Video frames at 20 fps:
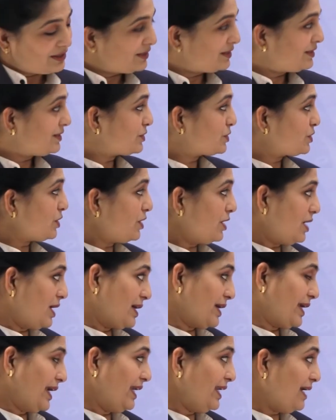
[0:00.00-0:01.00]
So
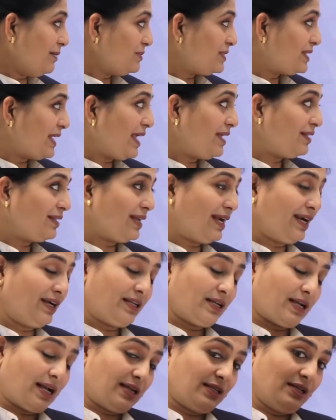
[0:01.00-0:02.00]
again I am saying that
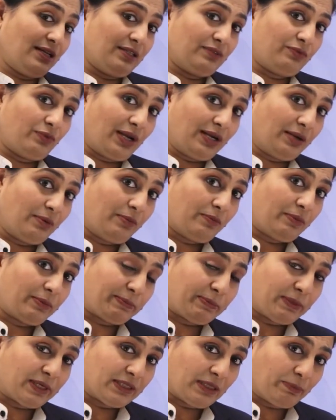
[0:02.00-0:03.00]

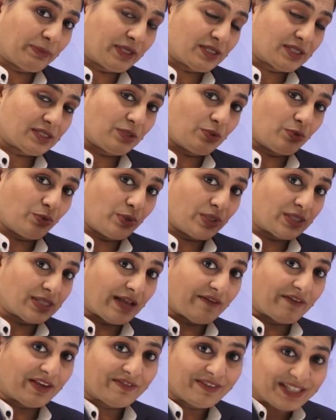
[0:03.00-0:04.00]
the person who is
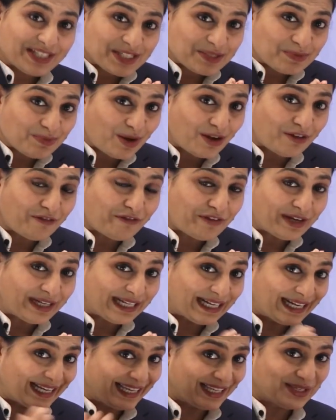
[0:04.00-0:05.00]
having very small feet
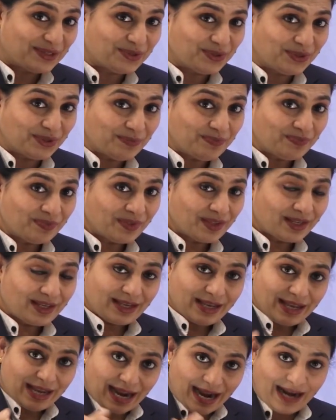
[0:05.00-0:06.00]
like you
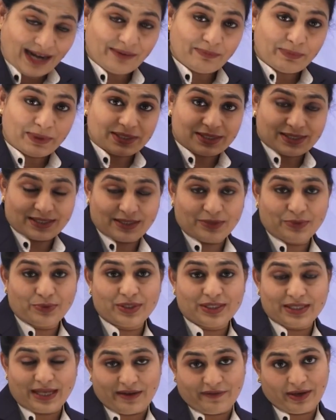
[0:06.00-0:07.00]
and person who
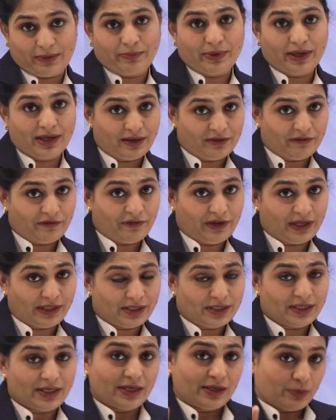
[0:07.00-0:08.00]
is having bigger feet
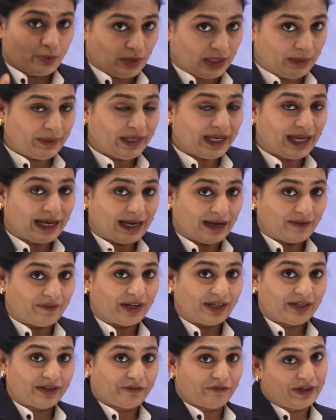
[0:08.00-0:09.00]
will
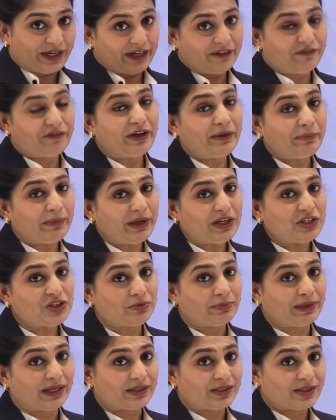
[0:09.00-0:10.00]
having different
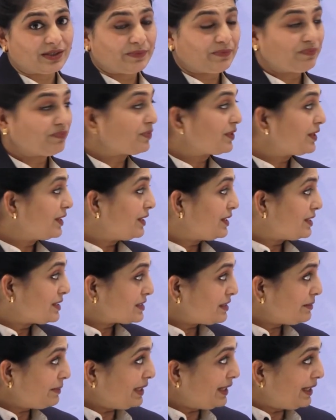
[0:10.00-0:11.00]
measurement.
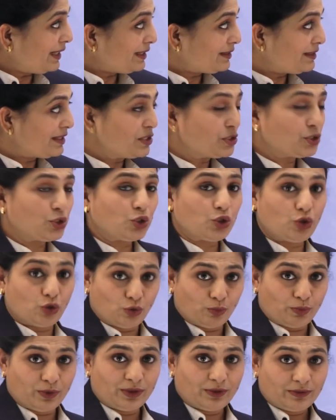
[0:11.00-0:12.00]
Similarly, this
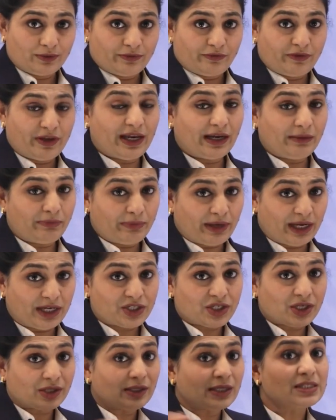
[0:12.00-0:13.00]
cube, we can
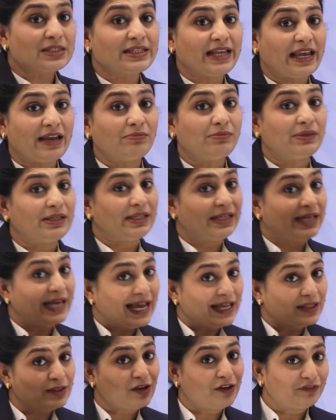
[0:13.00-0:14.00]
measure the same
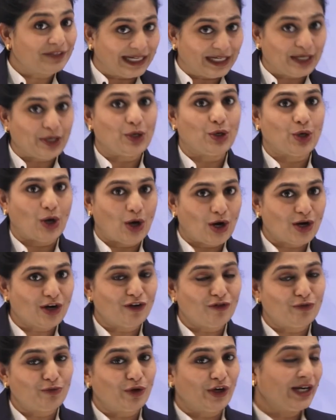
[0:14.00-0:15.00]
length of that log
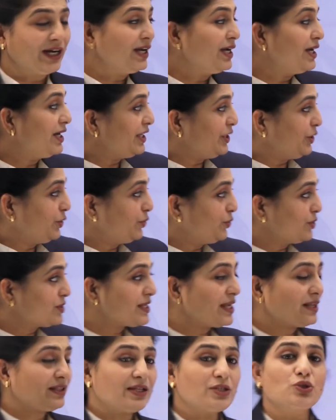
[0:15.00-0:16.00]
of wood
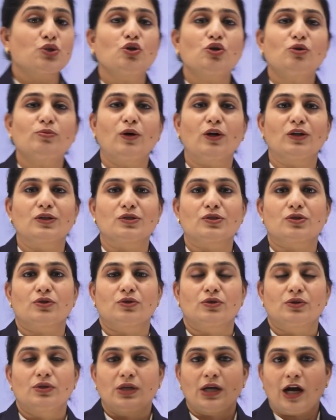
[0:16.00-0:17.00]
using this cube also.
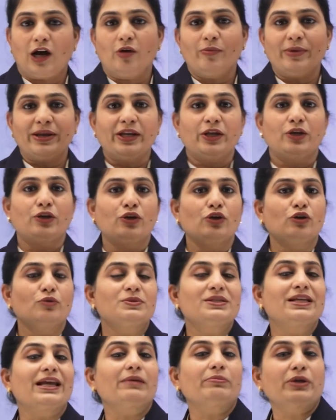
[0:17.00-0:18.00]
How many cubes
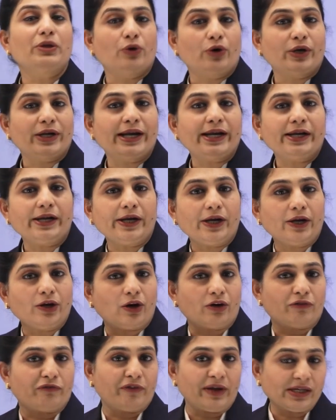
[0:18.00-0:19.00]
can be rotated or
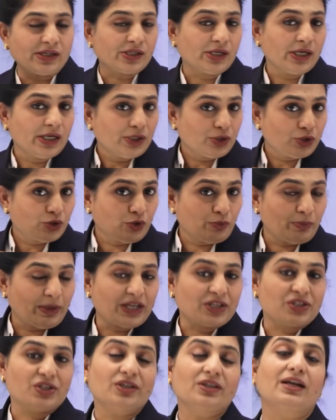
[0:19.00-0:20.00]
fit to
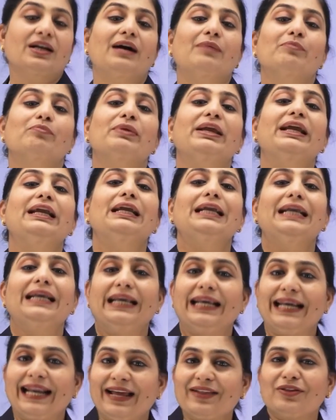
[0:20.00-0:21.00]
measure the complete
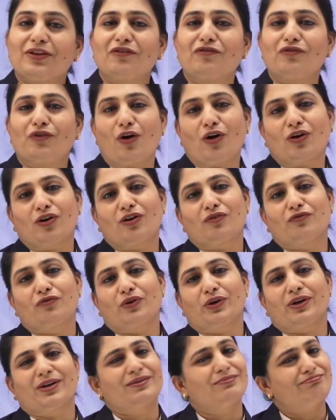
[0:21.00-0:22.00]
length of log of
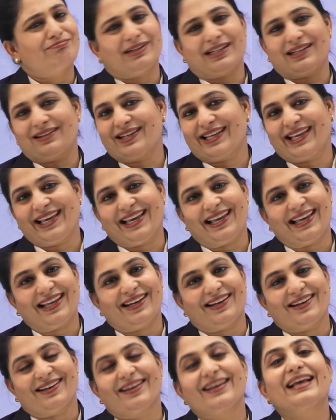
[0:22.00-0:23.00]
wood? But
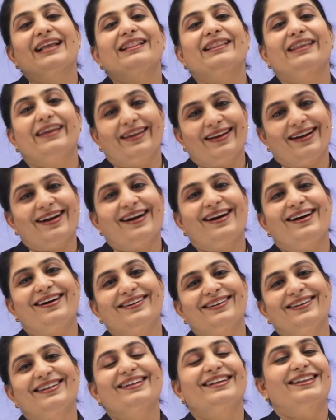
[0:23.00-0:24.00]
again, they
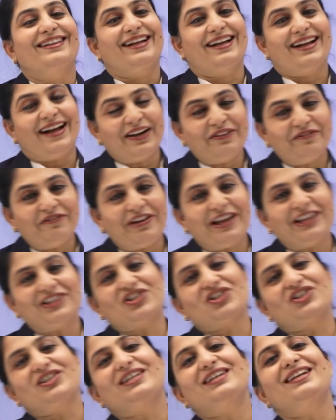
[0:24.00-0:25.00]
are the
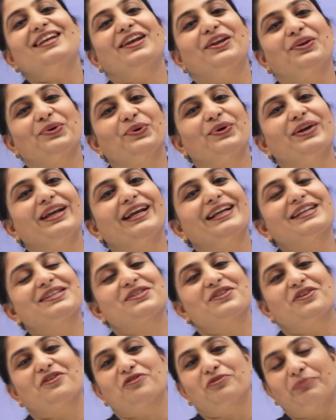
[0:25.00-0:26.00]
conventional units
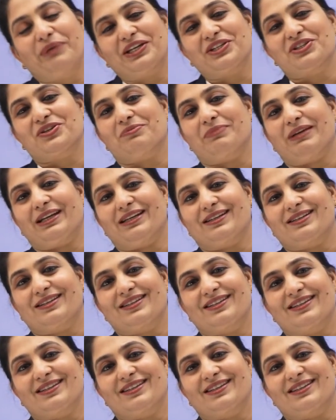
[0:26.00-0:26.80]
of measurement.